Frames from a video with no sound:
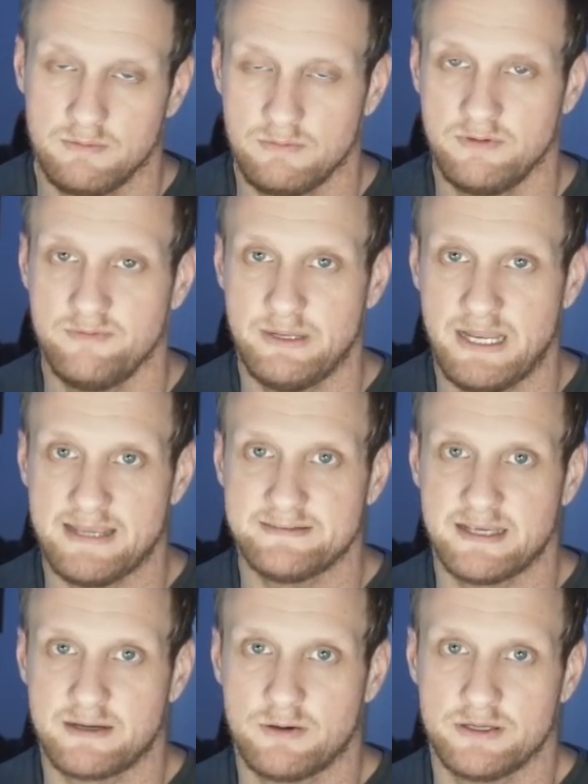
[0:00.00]
We've been asked
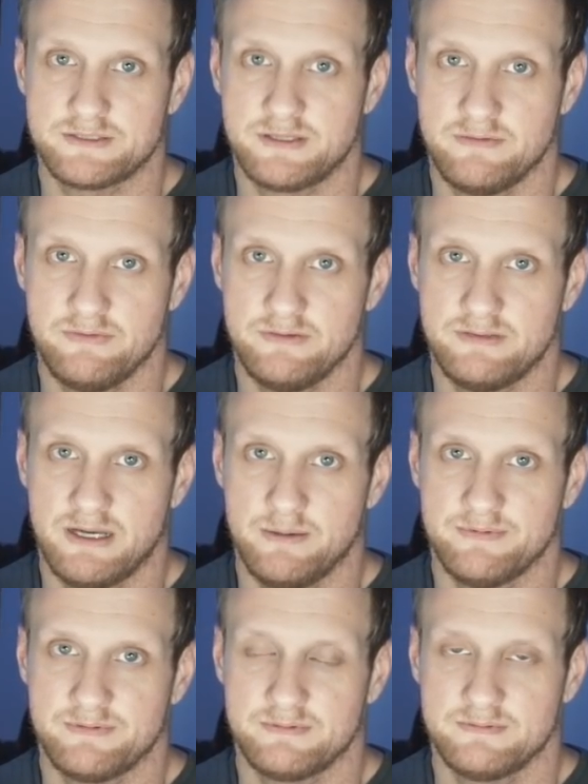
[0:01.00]
that question a few
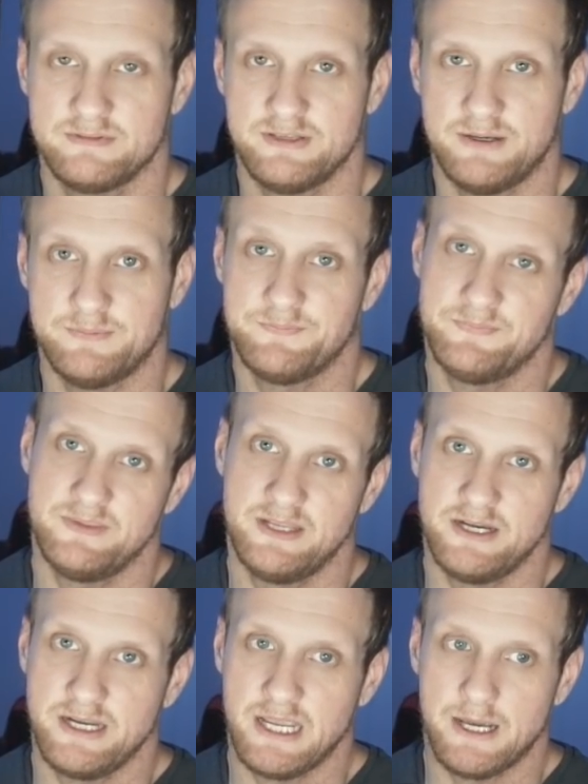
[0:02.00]
times. So,
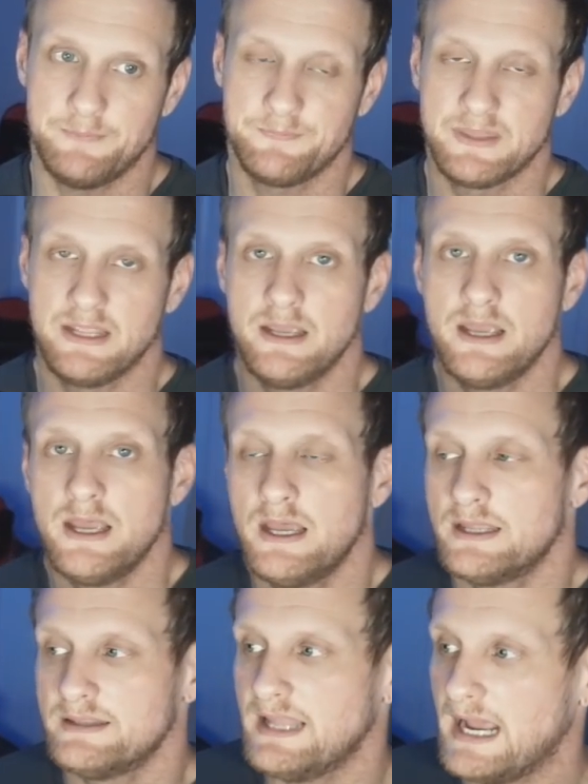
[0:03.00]
there you go.
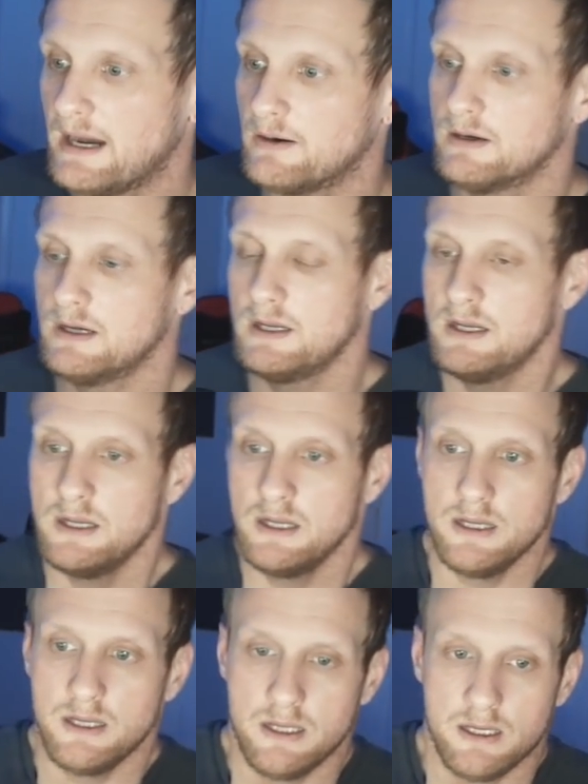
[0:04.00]
Now,
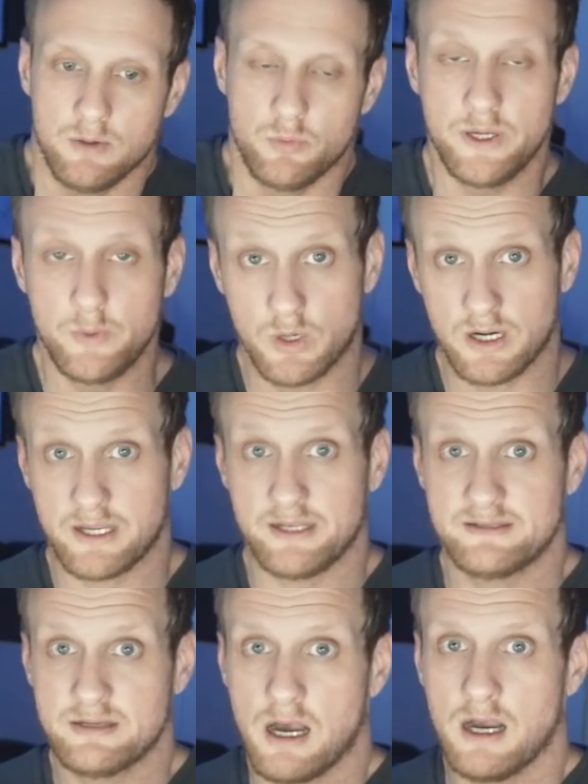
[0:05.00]
we were going
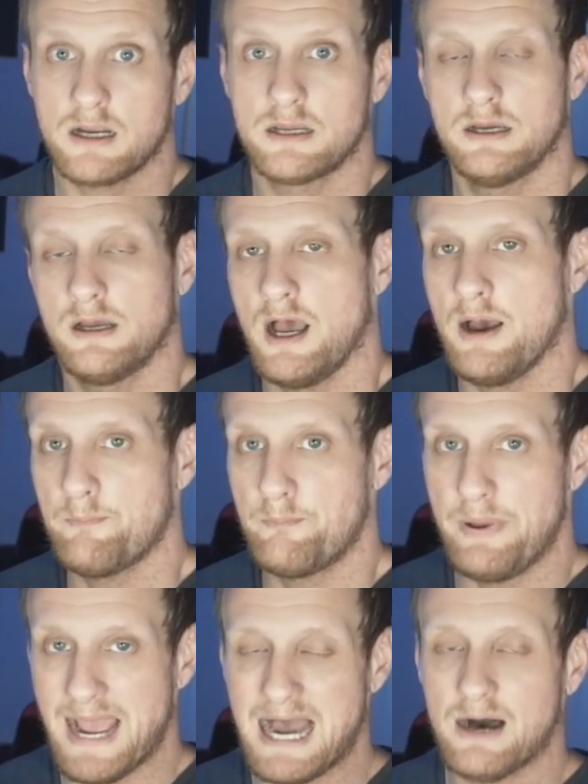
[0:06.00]
to talk
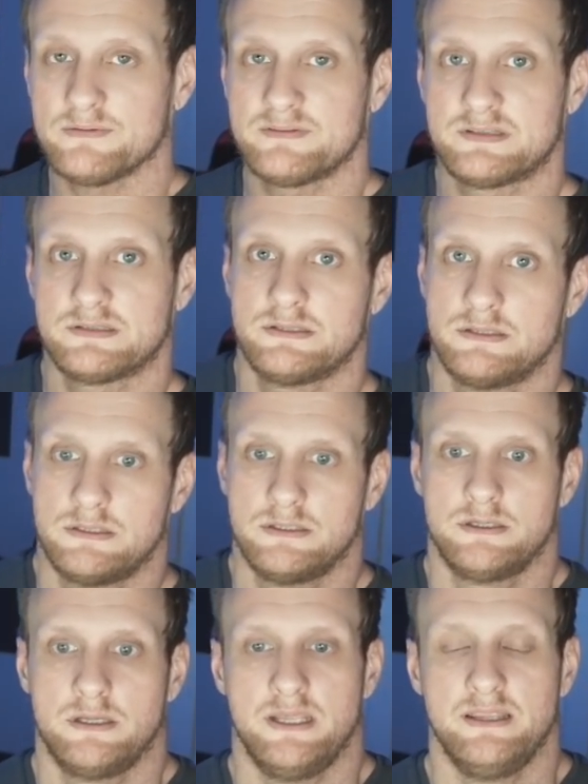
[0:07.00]
about
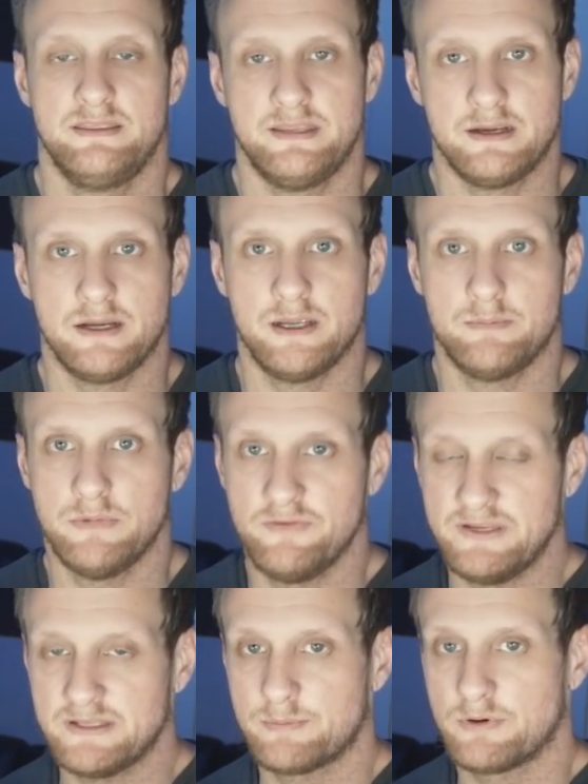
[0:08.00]
Ethereum
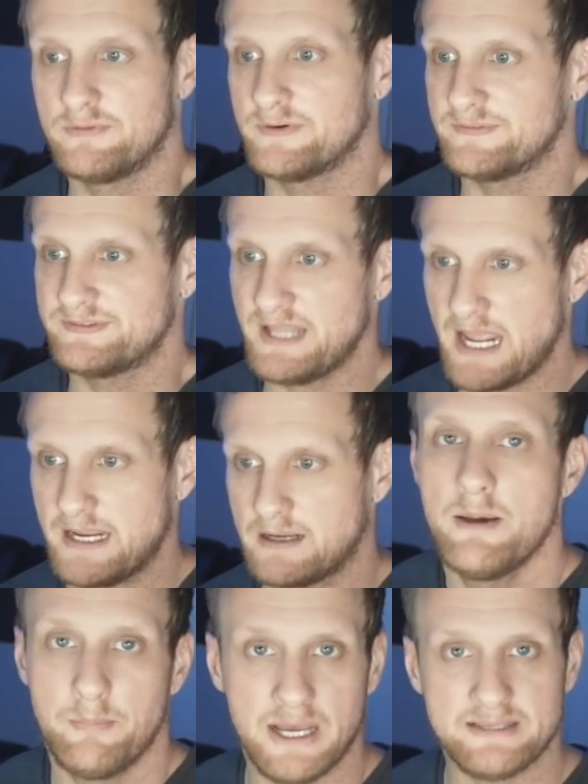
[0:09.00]
moving to proof of stake.
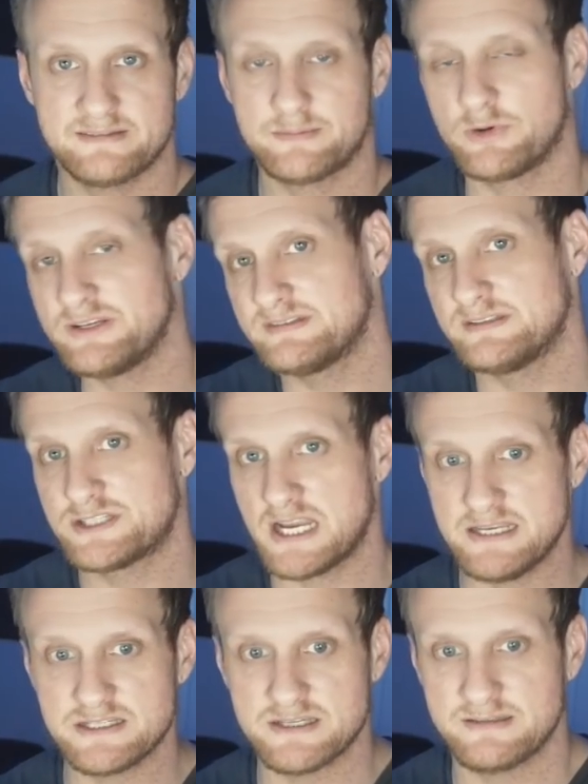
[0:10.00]
But some recent
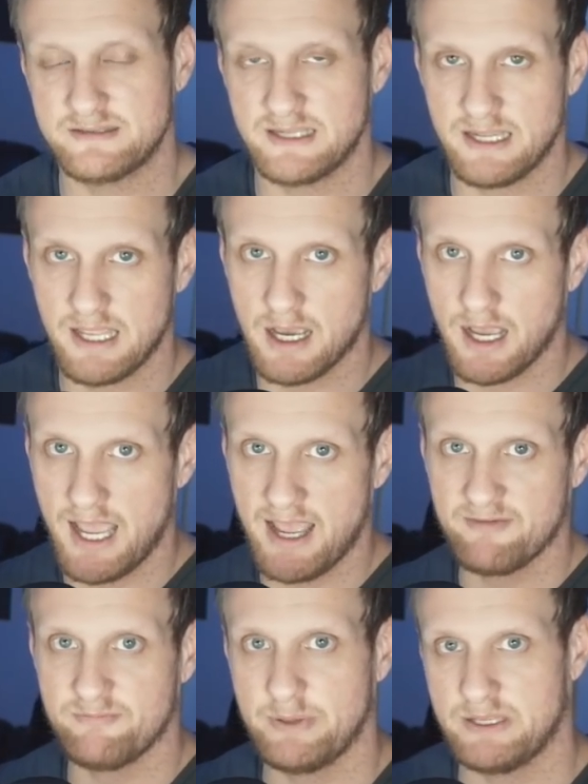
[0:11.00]
changes that
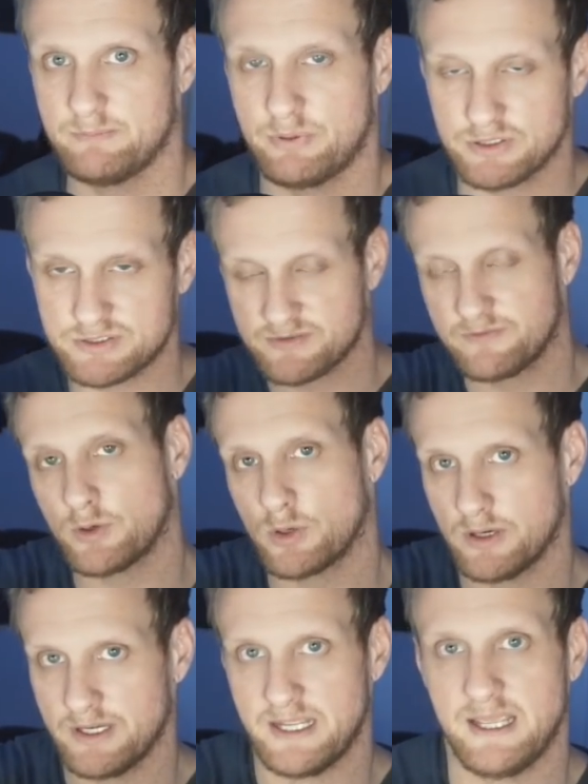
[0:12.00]
have been pushed
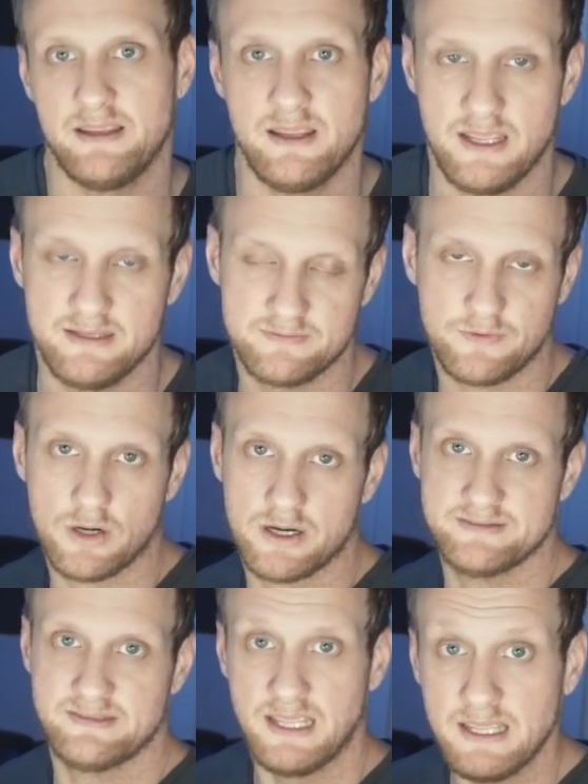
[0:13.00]
forward as far
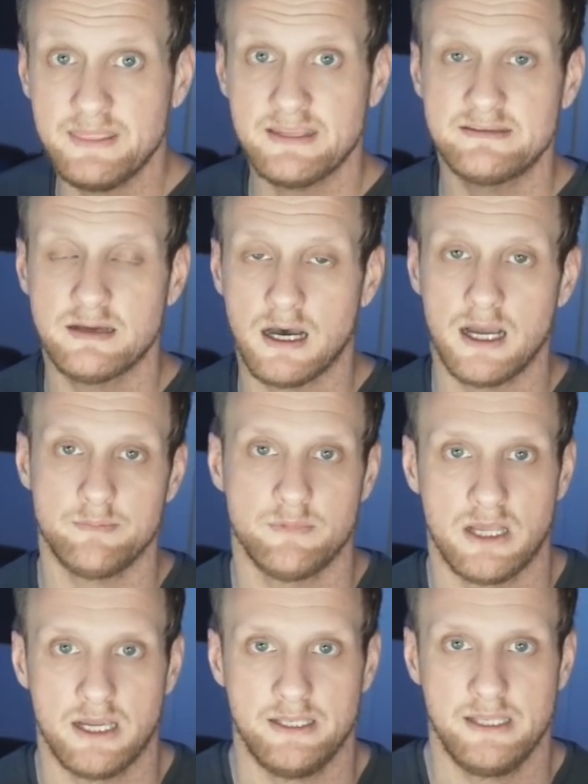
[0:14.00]
as in the
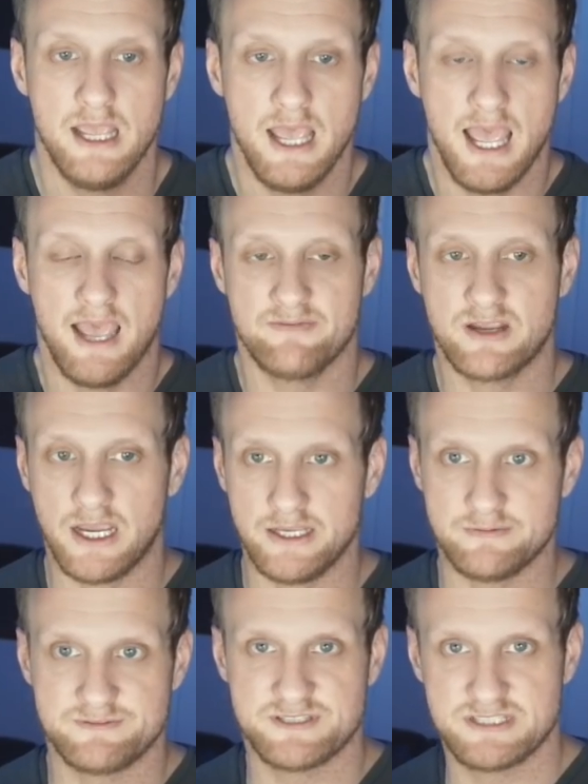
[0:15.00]
timeline have kind
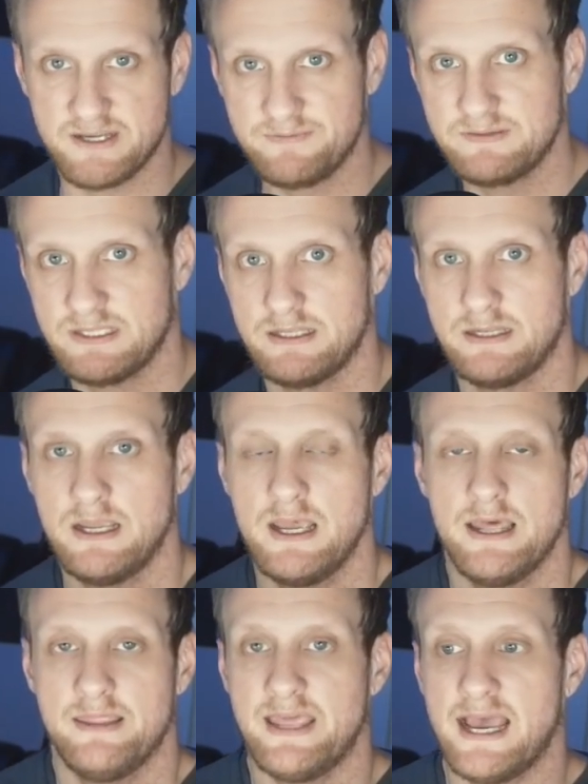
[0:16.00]
of shifted
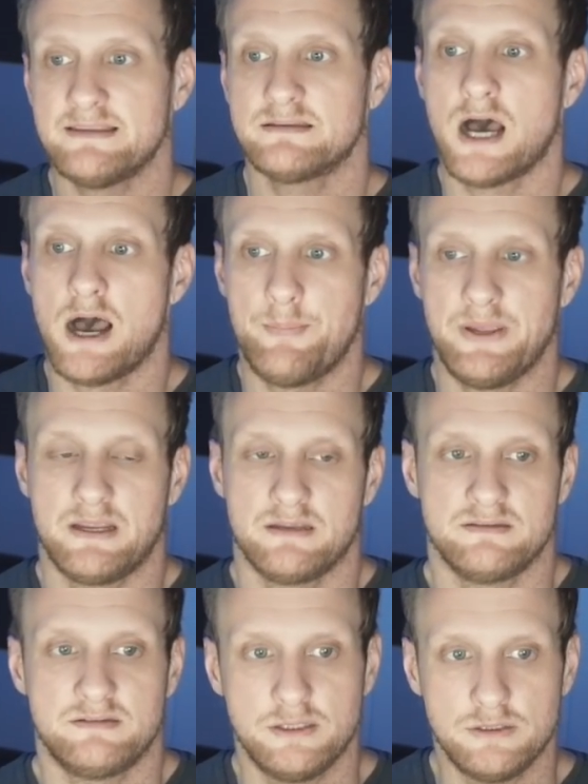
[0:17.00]
that
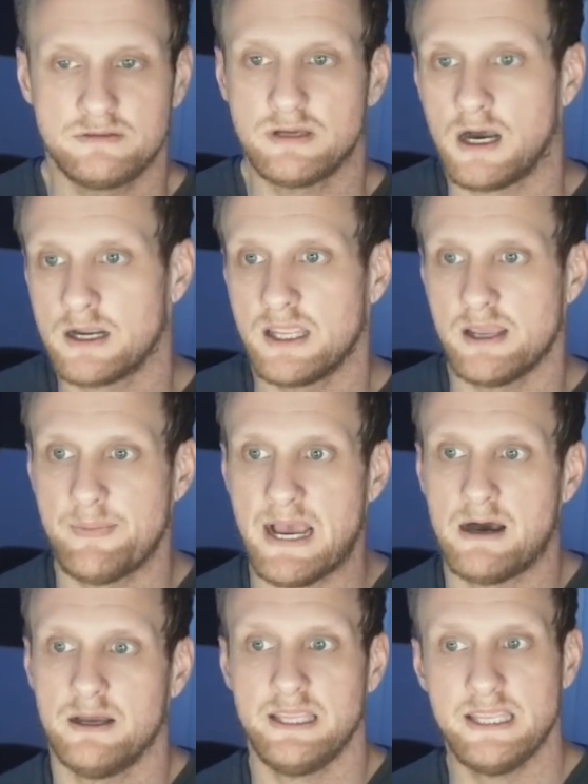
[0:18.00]
topic to talking
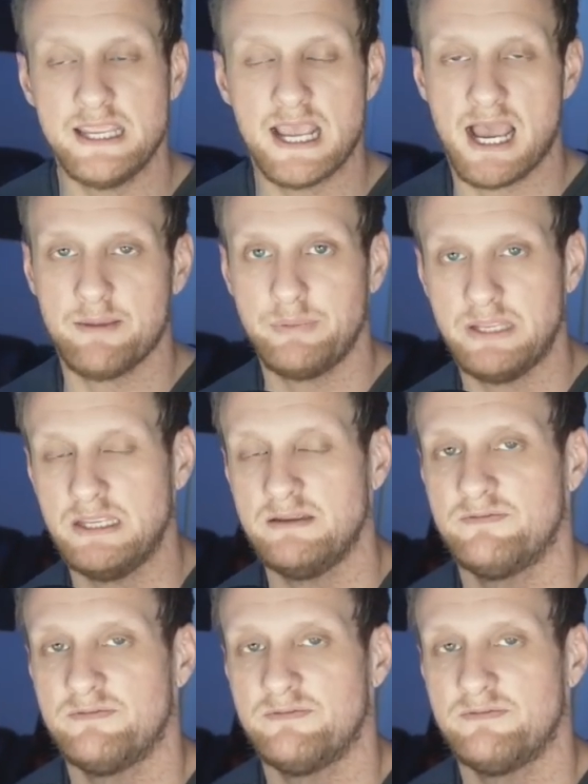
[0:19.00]
about EIP